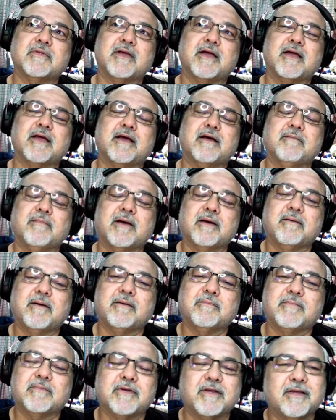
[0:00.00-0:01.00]

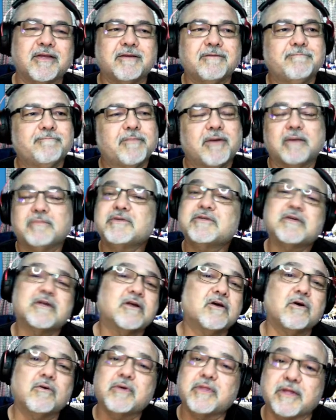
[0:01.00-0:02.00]
I'm just going
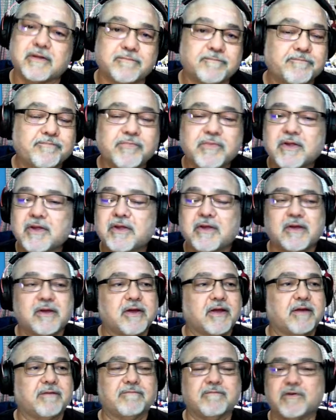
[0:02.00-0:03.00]
to go with it.
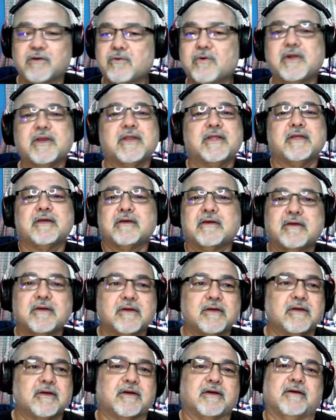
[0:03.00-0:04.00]
I have no idea.
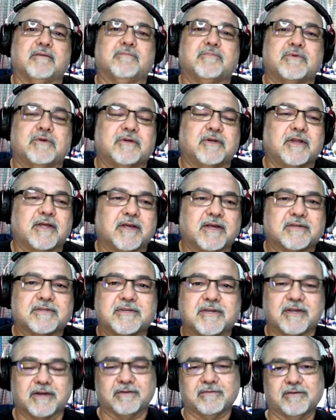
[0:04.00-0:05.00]
Like I
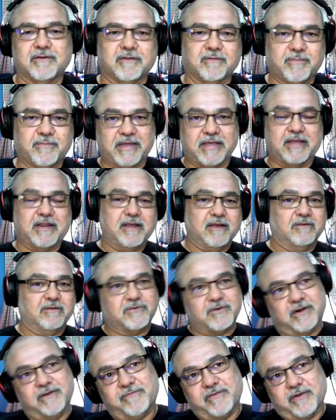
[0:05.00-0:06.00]
said, in the beginning, I was
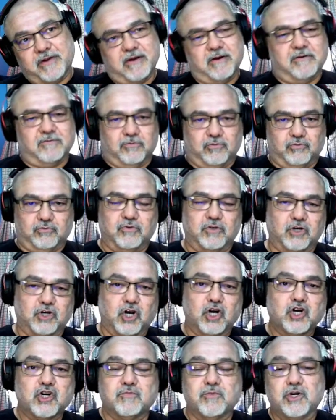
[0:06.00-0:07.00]
trying to figure out, well, I
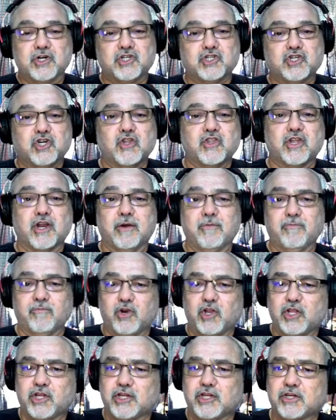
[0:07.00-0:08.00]
got to make sure that I'm
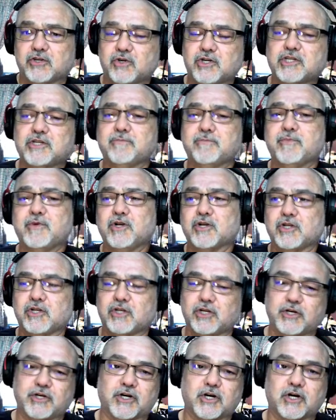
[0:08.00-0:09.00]
really crisp,
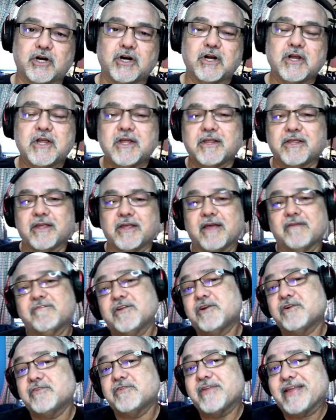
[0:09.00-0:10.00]
clear. You have to
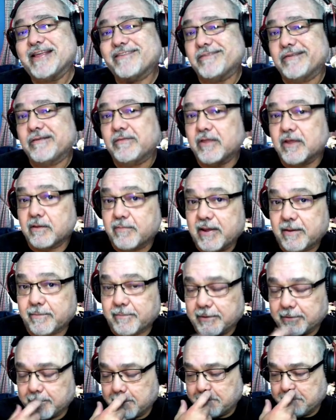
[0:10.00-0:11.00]
understand something about
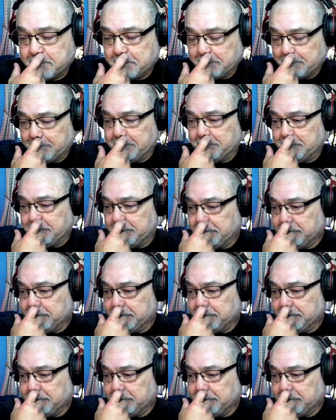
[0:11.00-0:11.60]
me, though.